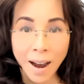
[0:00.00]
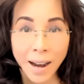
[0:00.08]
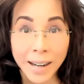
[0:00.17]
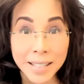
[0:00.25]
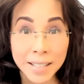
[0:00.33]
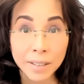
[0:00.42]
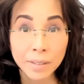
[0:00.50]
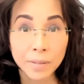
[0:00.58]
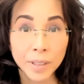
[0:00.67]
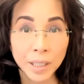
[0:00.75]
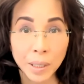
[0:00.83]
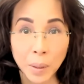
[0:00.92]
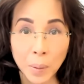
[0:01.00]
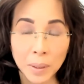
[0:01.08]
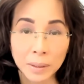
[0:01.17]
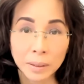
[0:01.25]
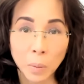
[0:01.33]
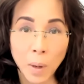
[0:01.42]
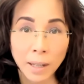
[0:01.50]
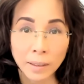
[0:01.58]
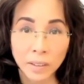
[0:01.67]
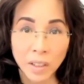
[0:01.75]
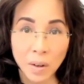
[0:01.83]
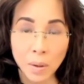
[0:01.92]
I did a video a little
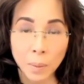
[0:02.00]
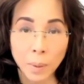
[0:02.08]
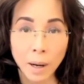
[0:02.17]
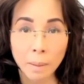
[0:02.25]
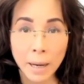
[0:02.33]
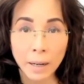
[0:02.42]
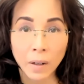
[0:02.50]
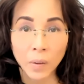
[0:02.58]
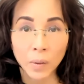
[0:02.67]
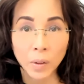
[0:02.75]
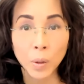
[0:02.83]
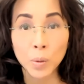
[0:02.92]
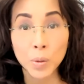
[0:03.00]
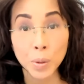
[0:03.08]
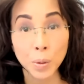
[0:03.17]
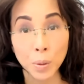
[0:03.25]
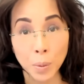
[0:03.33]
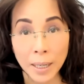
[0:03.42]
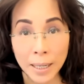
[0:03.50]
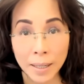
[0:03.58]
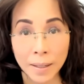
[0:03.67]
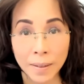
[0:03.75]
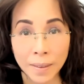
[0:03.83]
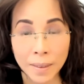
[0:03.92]
while ago about who's who
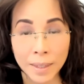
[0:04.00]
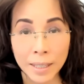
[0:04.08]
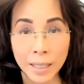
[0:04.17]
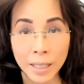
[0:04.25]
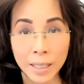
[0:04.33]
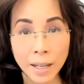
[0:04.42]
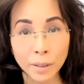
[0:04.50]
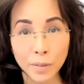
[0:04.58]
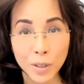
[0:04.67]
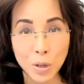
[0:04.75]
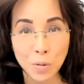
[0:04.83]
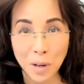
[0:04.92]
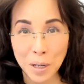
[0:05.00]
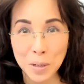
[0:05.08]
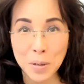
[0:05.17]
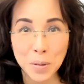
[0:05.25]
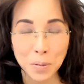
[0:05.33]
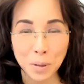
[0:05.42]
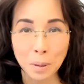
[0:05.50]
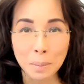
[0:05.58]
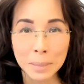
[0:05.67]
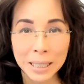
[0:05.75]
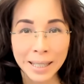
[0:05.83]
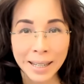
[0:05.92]
in the television writers'
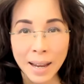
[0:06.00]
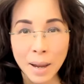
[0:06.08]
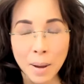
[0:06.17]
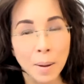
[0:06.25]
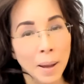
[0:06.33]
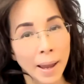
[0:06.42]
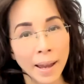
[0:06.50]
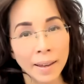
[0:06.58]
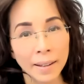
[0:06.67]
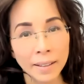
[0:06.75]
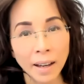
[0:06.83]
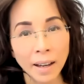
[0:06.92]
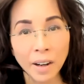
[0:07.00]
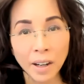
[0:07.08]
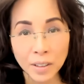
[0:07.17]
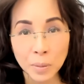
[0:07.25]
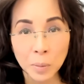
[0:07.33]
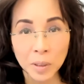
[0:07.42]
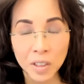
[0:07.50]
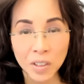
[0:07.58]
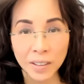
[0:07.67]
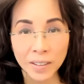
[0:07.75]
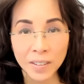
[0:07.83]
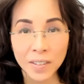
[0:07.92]
room, and I got some
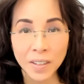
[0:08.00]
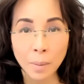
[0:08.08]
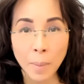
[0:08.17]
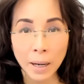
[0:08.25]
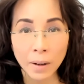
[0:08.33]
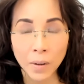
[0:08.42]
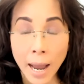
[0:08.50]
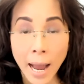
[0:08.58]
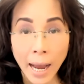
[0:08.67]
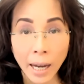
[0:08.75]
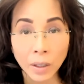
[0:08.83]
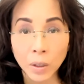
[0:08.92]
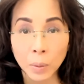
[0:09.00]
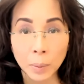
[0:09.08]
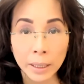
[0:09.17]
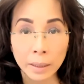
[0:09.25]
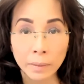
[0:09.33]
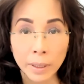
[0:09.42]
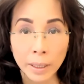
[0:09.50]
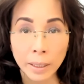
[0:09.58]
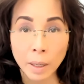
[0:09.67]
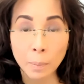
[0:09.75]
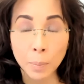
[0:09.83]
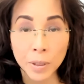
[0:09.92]
questions about how do you
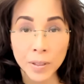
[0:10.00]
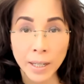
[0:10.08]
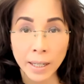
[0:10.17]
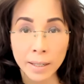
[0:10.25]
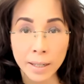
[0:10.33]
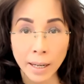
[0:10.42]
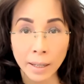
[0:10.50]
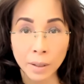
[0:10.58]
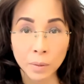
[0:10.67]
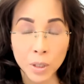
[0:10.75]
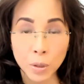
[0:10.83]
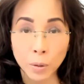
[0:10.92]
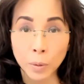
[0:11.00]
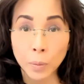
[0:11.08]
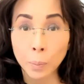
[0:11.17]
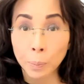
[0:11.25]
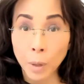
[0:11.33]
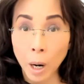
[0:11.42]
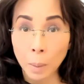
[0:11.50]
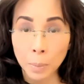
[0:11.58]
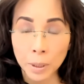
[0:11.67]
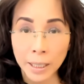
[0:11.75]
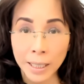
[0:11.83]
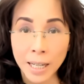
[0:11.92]
even present an original
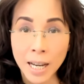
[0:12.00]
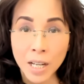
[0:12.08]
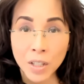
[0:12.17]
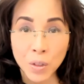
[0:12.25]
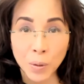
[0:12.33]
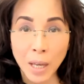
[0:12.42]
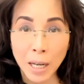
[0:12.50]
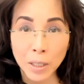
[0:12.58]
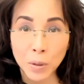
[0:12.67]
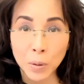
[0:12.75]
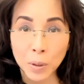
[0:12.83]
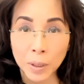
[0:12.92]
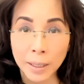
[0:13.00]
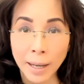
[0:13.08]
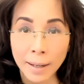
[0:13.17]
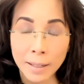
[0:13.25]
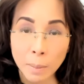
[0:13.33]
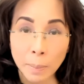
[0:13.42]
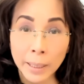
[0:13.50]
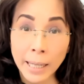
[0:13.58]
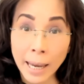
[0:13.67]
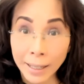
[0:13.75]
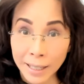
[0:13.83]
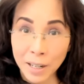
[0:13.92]
property so that you could end up
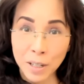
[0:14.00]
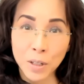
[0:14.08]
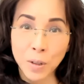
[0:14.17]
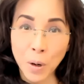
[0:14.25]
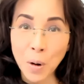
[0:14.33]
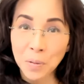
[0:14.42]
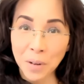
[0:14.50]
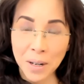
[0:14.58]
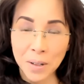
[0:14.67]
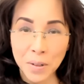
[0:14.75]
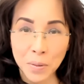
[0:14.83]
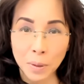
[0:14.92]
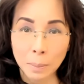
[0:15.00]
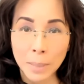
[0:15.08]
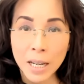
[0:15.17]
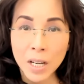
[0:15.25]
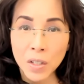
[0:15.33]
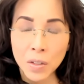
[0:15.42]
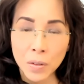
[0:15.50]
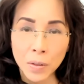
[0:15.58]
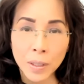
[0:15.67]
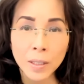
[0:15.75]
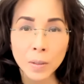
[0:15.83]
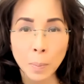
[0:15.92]
getting your own writers' room.
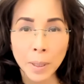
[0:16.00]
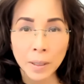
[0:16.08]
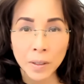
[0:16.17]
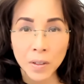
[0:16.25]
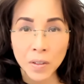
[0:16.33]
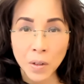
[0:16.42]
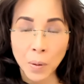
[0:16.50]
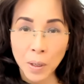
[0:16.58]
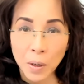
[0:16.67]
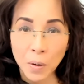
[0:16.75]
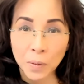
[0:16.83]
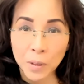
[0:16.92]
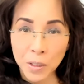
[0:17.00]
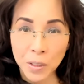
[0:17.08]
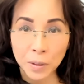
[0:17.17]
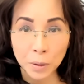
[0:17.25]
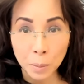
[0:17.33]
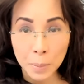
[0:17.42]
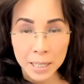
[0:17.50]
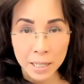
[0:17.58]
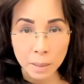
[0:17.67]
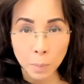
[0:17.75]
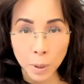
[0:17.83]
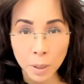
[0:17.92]
This bears going over just a little bit
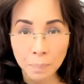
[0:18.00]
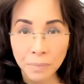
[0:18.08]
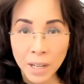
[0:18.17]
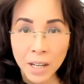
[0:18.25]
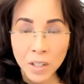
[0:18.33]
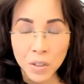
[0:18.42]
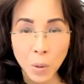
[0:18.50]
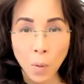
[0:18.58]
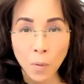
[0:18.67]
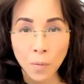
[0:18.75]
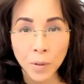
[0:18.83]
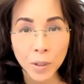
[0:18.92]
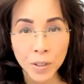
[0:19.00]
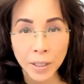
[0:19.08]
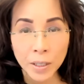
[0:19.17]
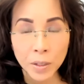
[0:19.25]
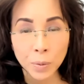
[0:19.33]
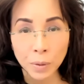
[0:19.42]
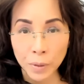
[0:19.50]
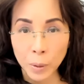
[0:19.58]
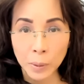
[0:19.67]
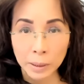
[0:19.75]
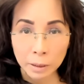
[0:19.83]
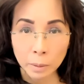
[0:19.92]
deeper. So first, let's
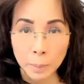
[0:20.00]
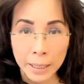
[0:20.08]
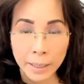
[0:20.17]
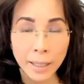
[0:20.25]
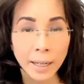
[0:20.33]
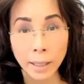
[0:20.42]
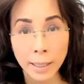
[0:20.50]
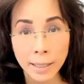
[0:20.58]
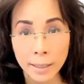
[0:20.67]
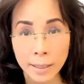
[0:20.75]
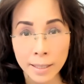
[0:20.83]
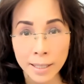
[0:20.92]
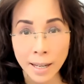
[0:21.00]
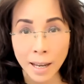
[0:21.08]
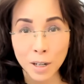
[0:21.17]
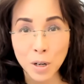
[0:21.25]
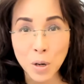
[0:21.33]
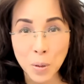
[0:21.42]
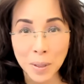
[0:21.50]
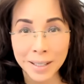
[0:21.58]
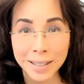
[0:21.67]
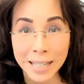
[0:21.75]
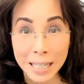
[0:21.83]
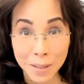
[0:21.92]
review a little bit. Let's list again who
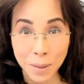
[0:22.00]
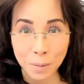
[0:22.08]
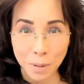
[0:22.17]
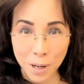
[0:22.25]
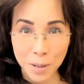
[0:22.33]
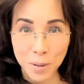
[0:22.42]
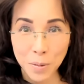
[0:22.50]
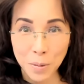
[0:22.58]
is in the writers'